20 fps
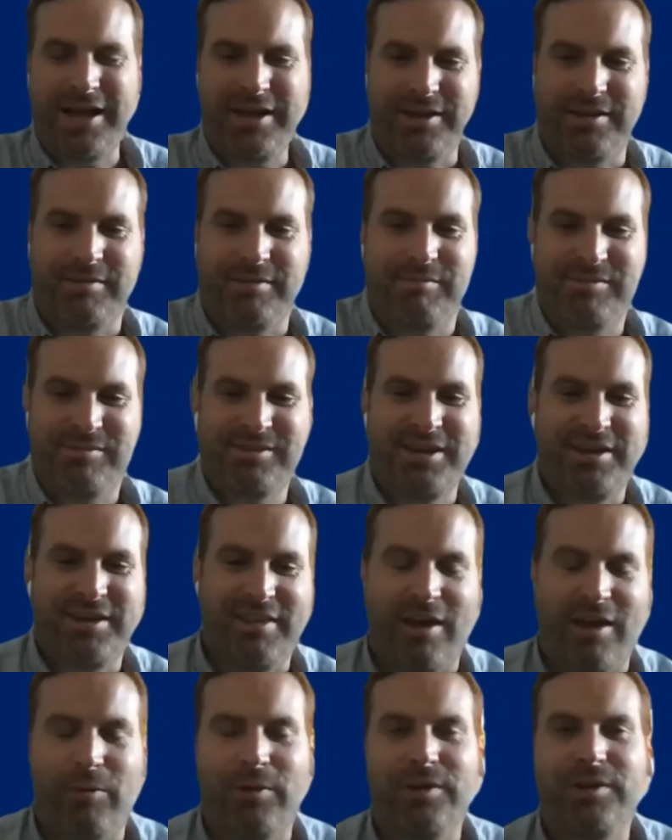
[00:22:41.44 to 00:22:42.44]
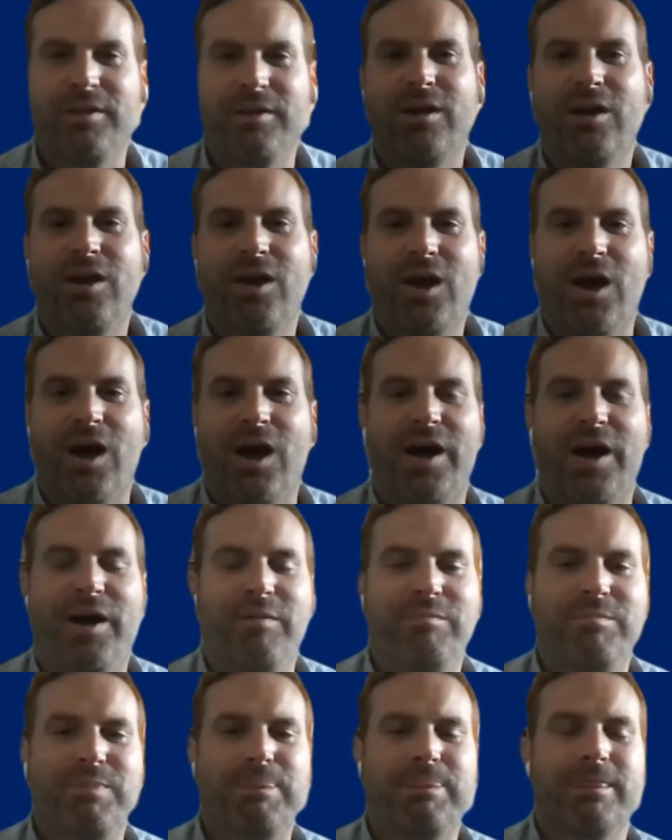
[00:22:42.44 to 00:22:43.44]
I can take that one.
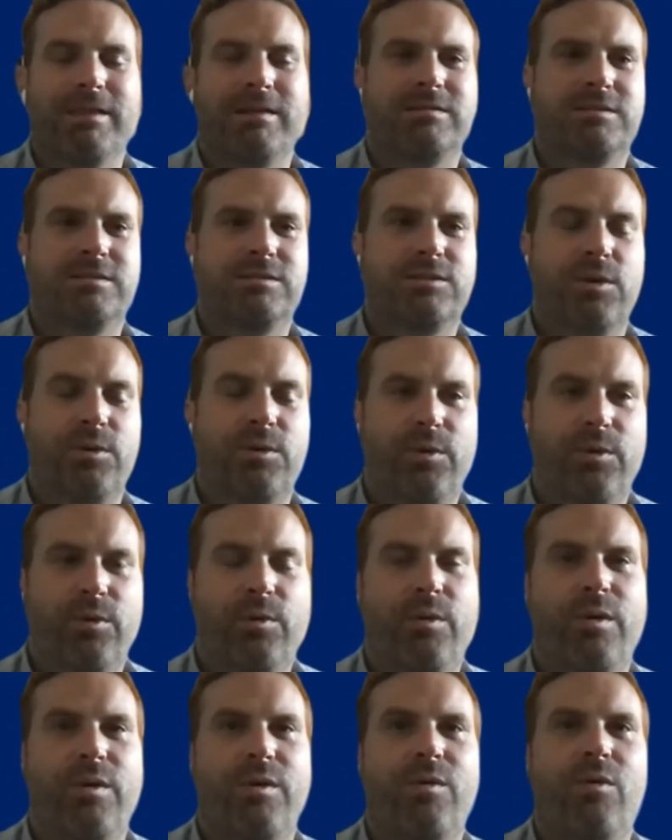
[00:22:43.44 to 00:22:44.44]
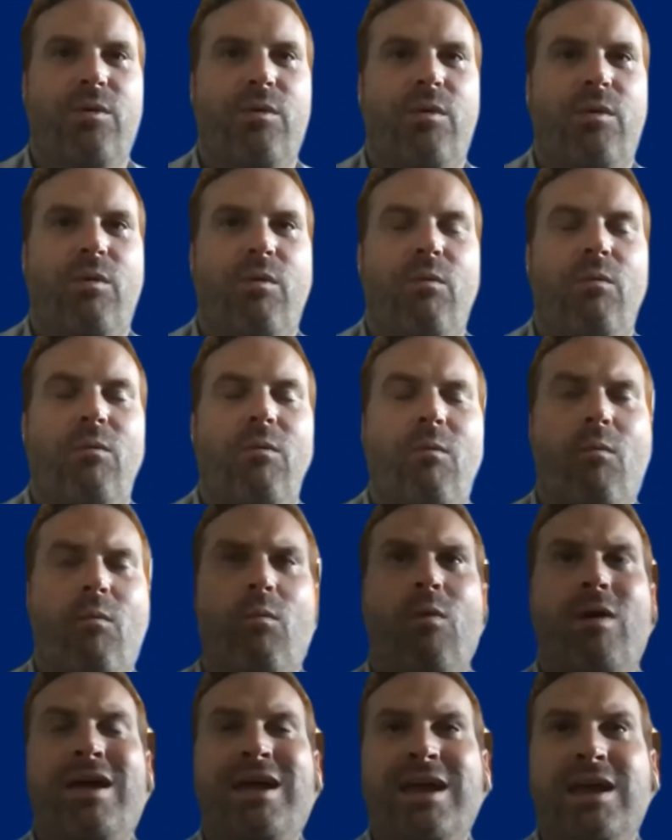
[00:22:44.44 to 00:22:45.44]
So
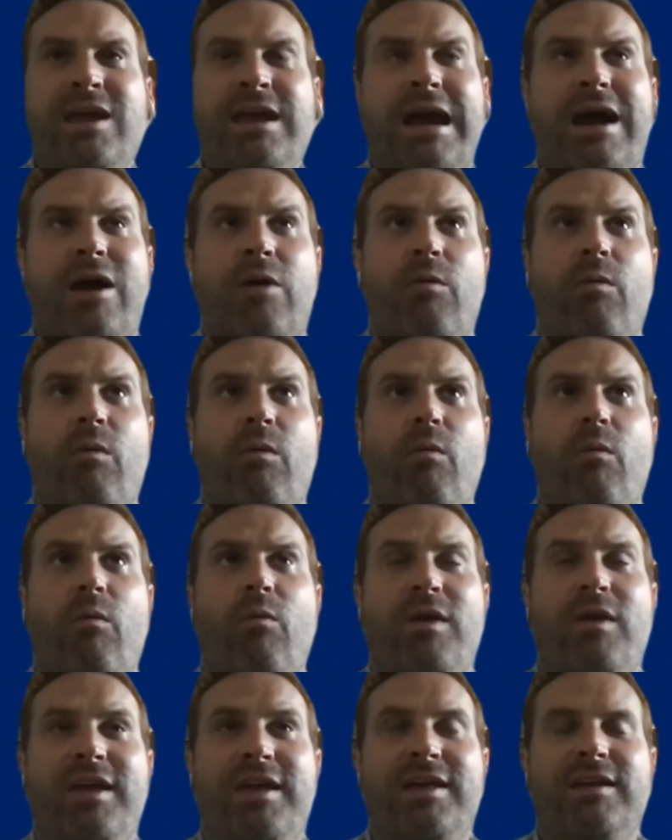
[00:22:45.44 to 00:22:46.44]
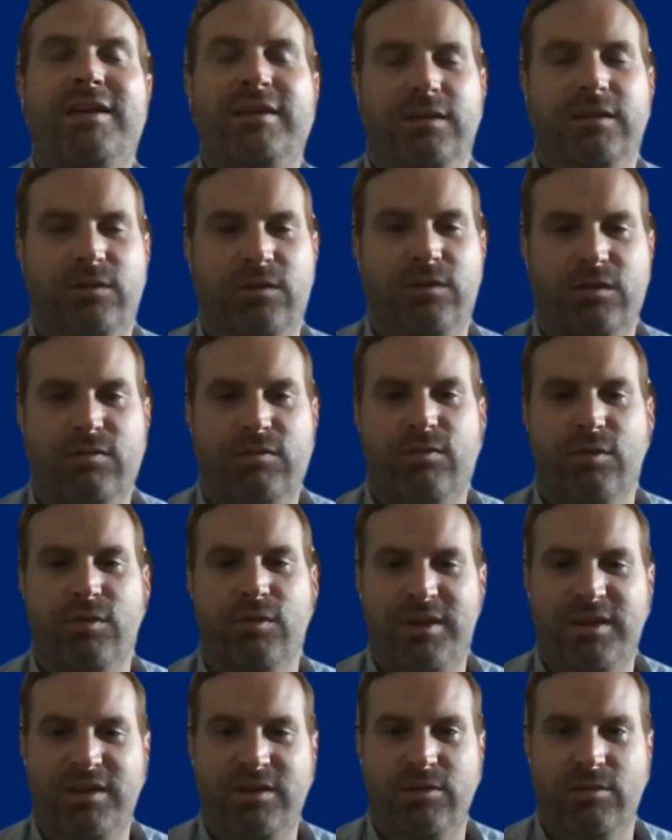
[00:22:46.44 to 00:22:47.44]
we really look for
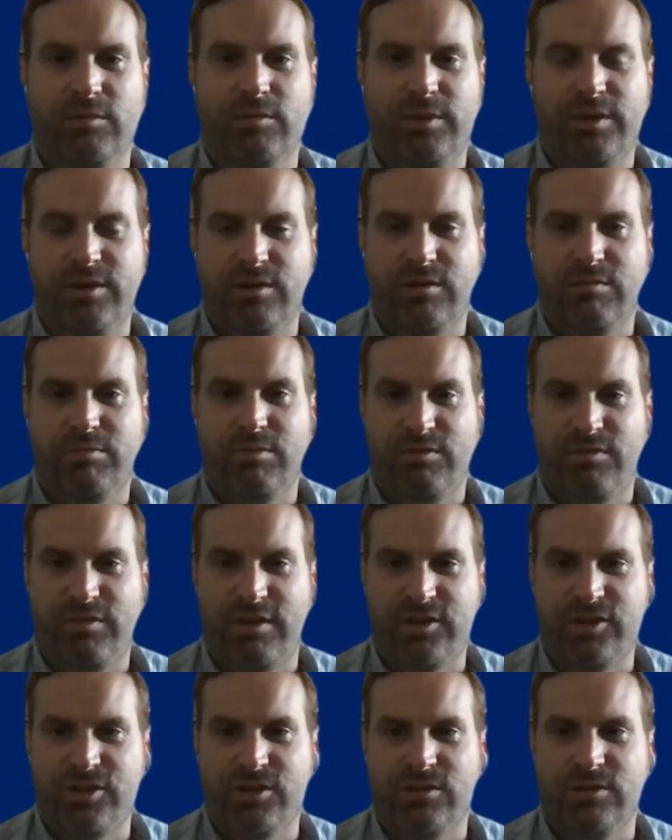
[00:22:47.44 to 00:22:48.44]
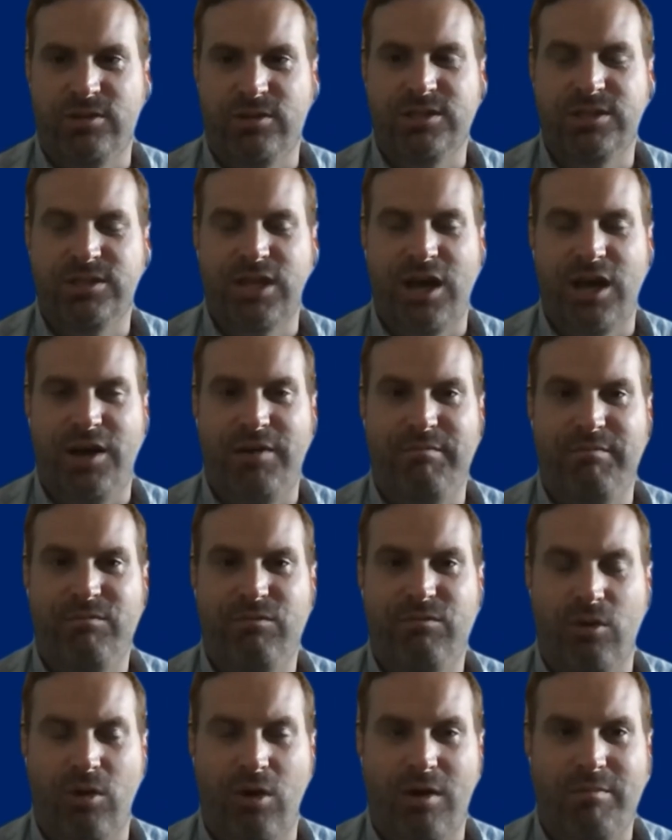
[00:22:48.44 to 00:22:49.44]
mid-career professionals
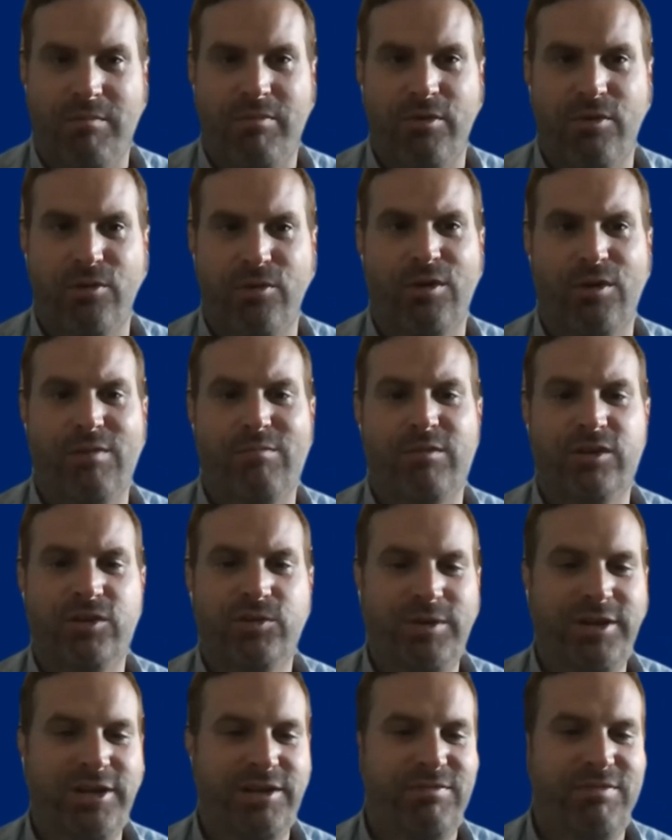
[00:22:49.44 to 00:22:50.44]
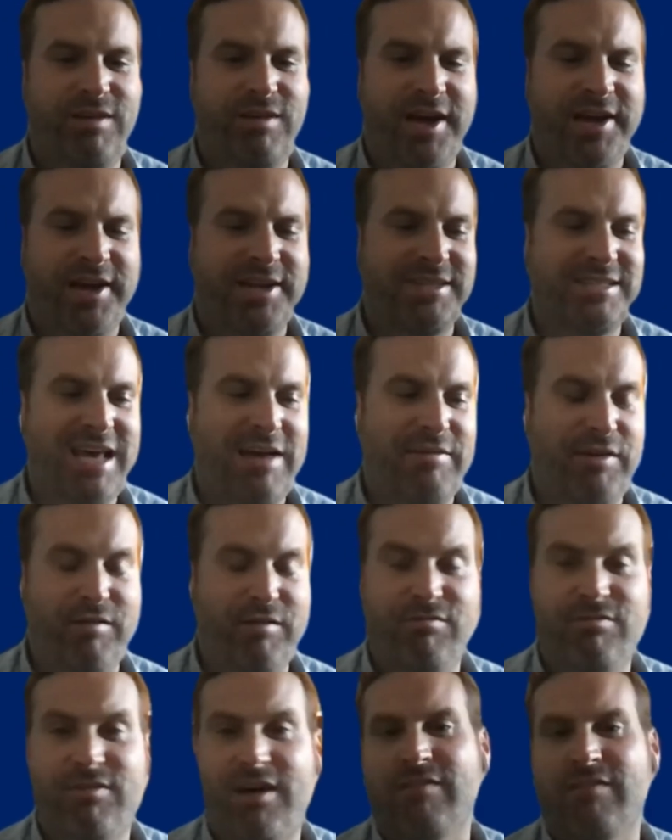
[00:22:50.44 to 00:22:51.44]
for our program, which we define as
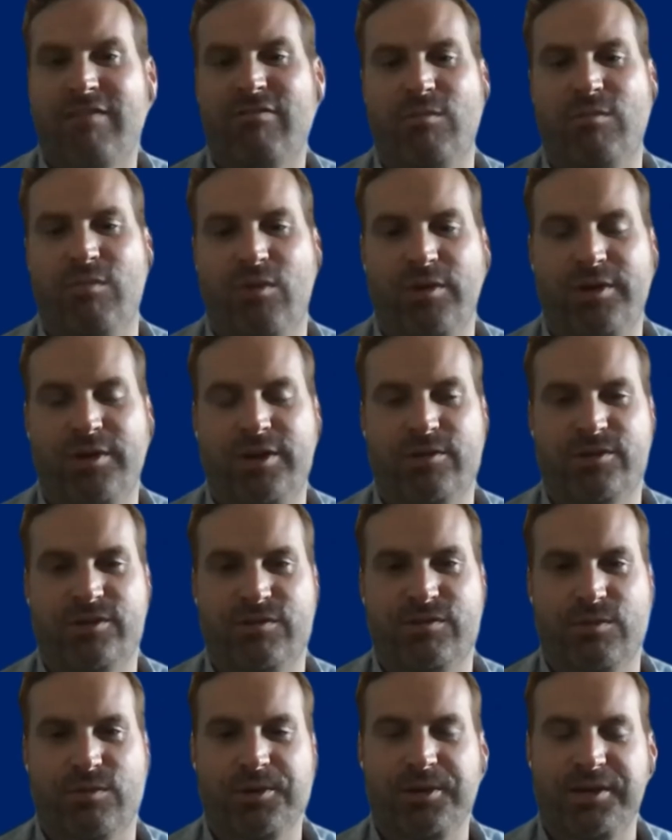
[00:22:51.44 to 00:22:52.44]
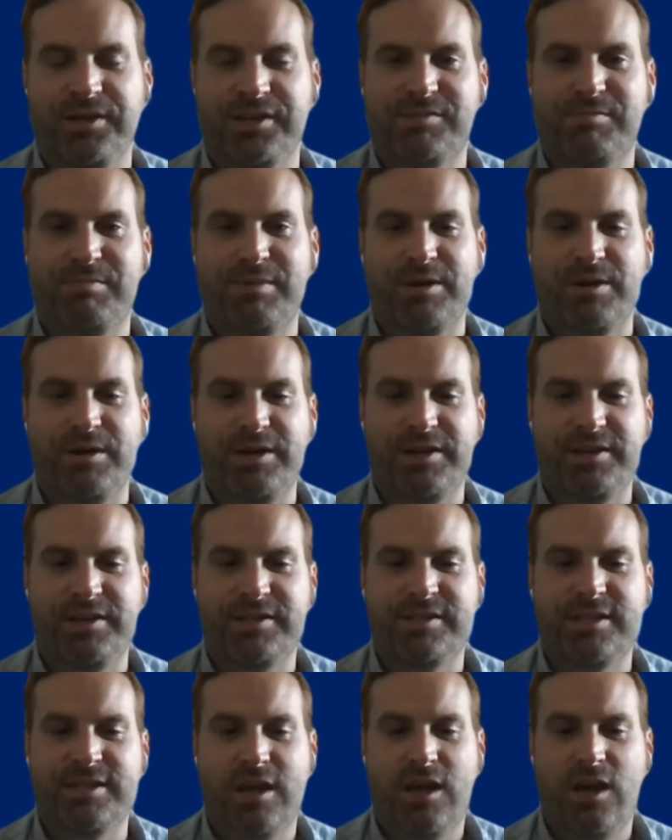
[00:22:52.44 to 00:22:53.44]
having 5 or more years of work
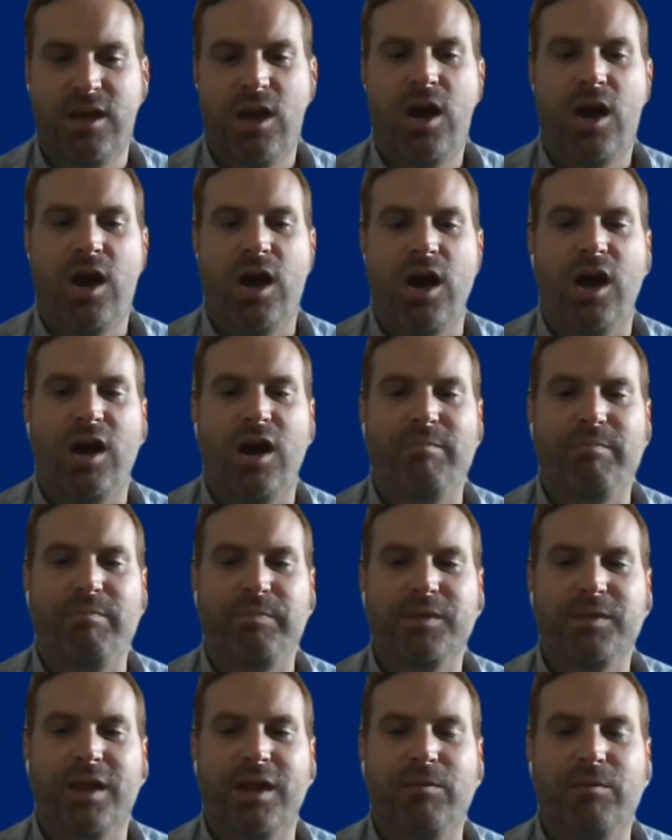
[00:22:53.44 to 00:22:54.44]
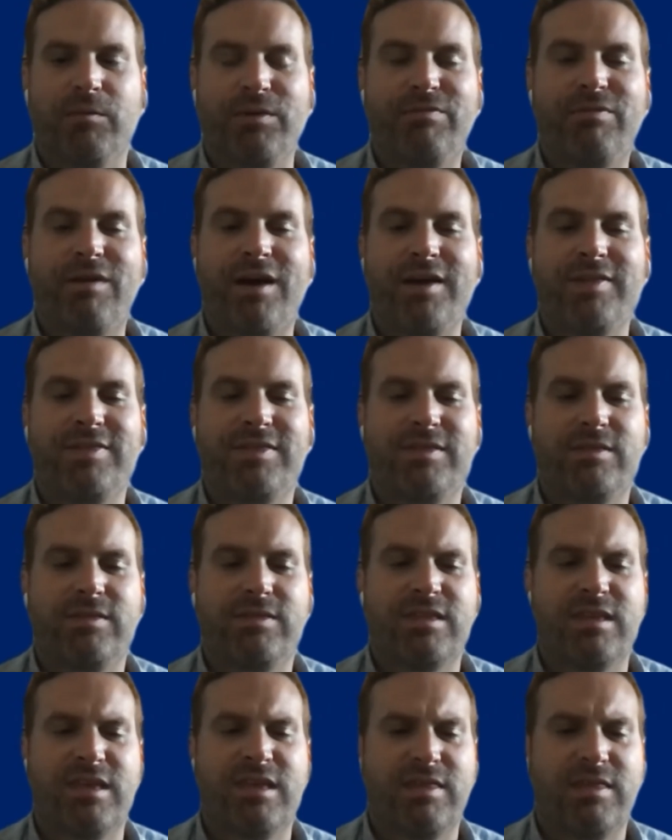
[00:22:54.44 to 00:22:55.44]
experience. And we find
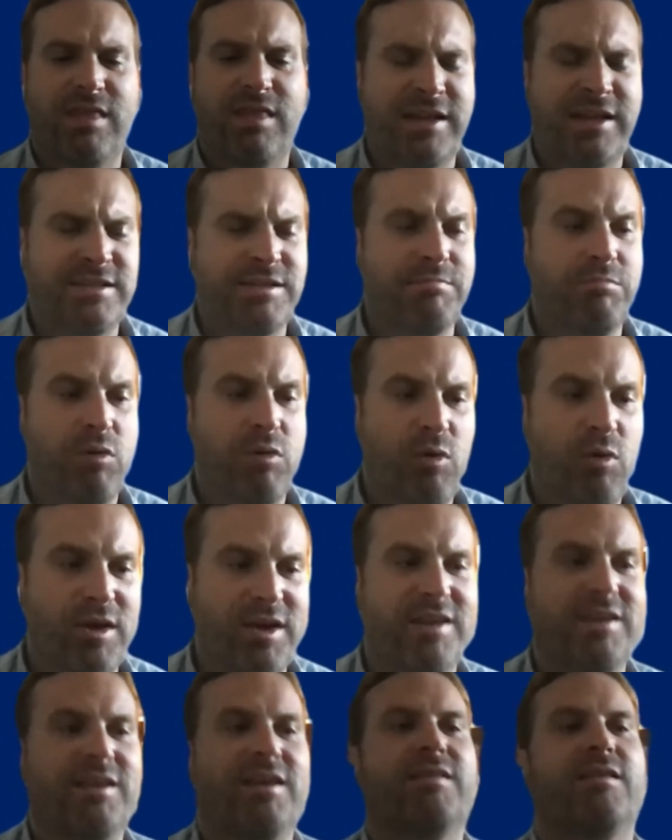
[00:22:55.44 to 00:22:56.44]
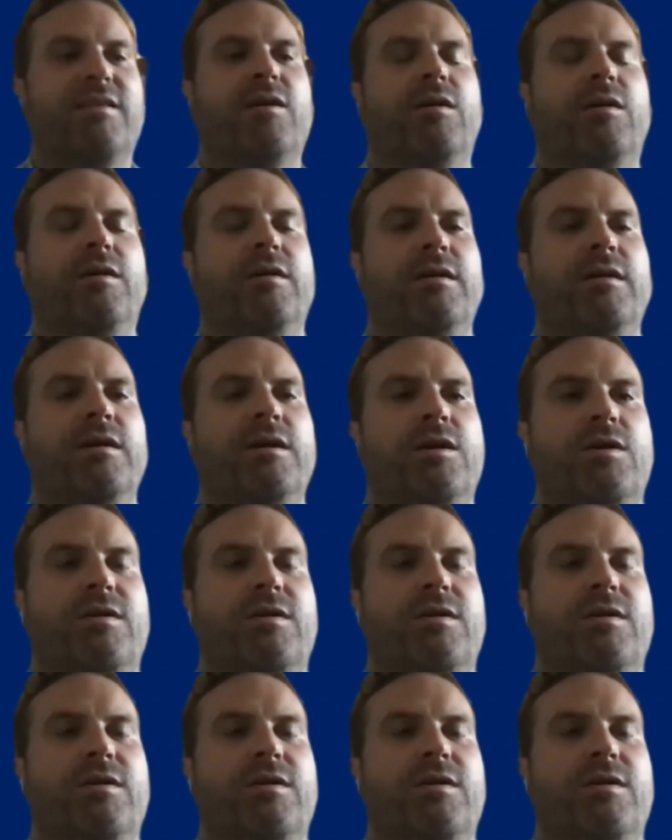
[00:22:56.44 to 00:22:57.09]
that's important, and our